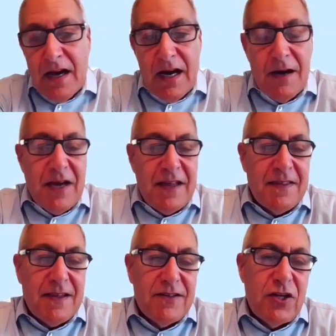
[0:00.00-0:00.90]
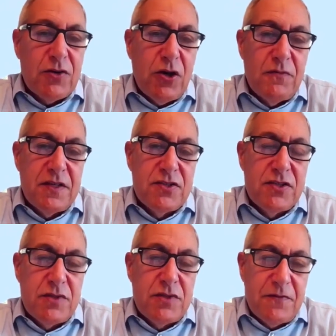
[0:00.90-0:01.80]
And you know, COVID is
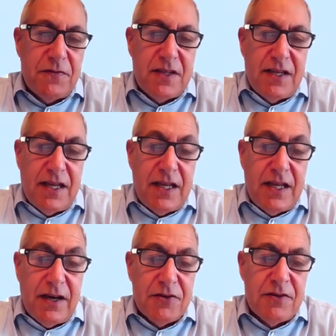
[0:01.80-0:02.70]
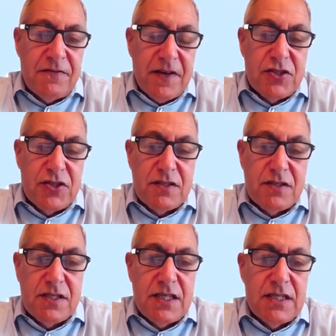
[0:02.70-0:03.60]
no different than any other infectious
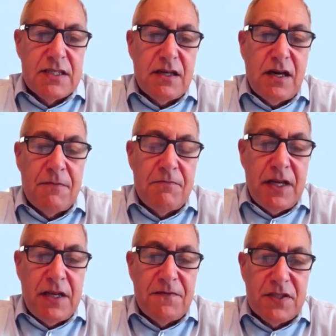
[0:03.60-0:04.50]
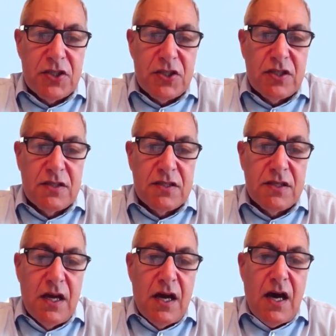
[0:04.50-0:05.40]
disease. Many physicians
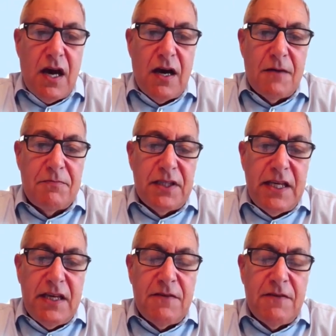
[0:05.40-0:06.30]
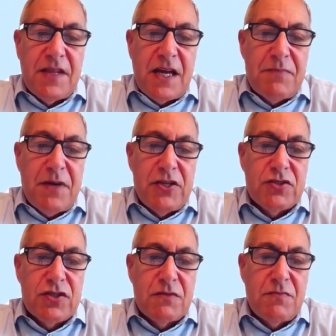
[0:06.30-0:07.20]
believe that
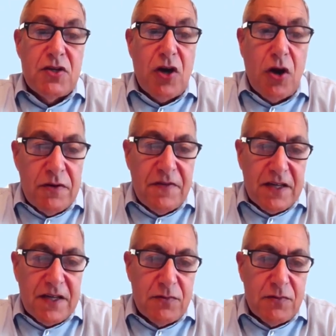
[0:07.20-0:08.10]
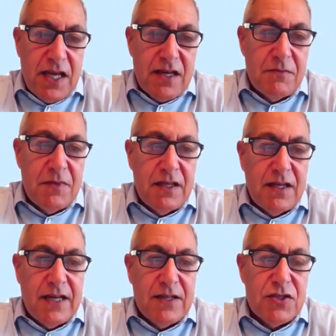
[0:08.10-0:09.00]
patients could be co-infected when they come in,
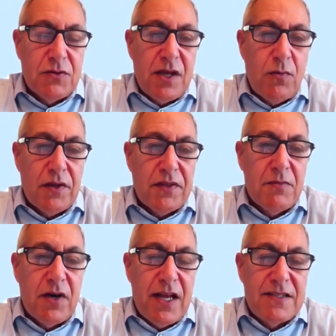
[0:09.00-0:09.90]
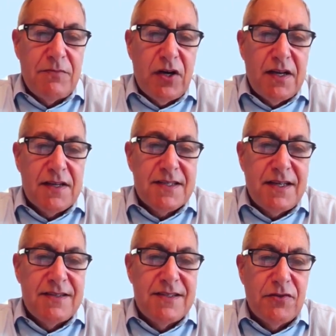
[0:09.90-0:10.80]
and so they want them on antibiotics
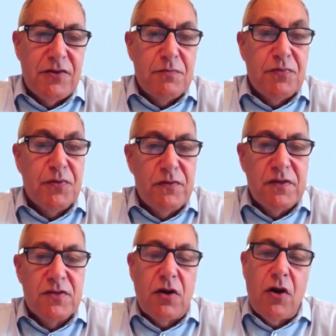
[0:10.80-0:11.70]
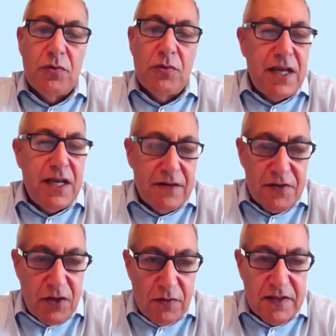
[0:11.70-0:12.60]
until they're proven to only have
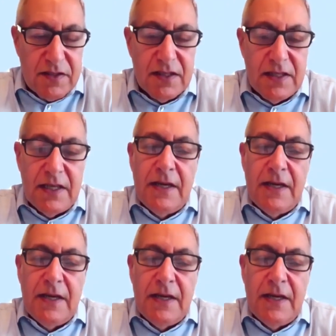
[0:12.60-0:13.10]
COVID.